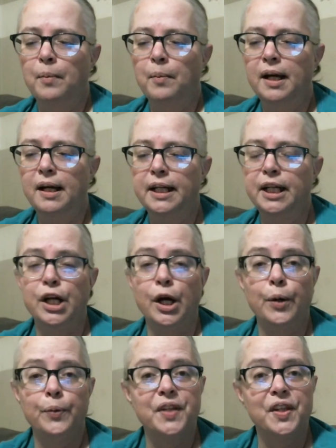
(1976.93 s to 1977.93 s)
you
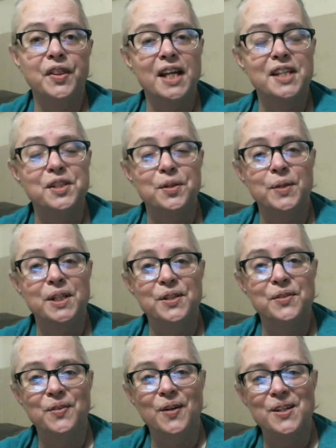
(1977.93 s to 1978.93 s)
know, the things that we do
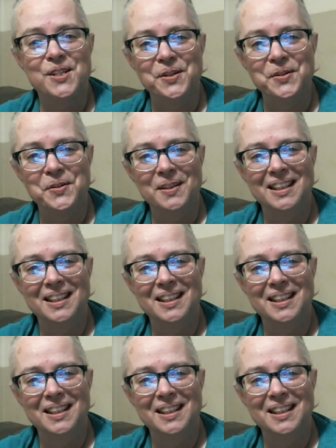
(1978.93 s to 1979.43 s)
for our children.